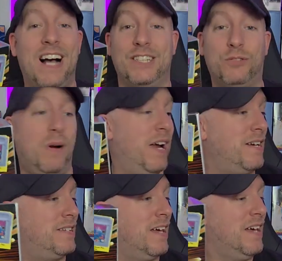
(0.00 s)
That's
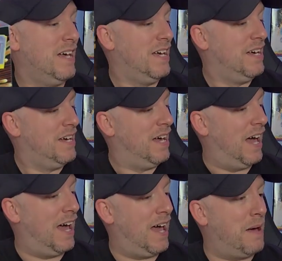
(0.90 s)
right.
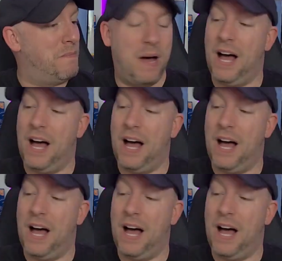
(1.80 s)
An